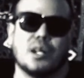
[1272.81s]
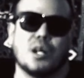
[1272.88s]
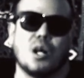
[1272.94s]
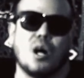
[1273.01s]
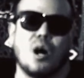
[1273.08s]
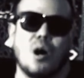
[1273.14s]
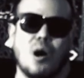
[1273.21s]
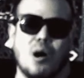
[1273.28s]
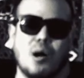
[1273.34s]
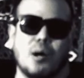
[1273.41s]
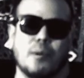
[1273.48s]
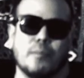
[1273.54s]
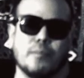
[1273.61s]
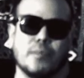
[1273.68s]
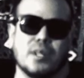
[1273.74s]

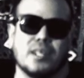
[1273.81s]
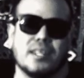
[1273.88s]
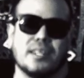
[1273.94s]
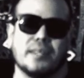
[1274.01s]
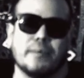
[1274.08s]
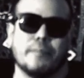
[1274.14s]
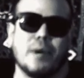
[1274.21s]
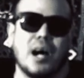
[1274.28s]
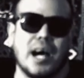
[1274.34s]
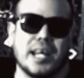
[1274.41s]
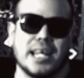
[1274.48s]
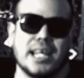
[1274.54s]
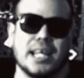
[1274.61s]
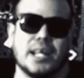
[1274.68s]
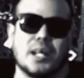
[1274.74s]
calm the
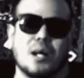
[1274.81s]
body and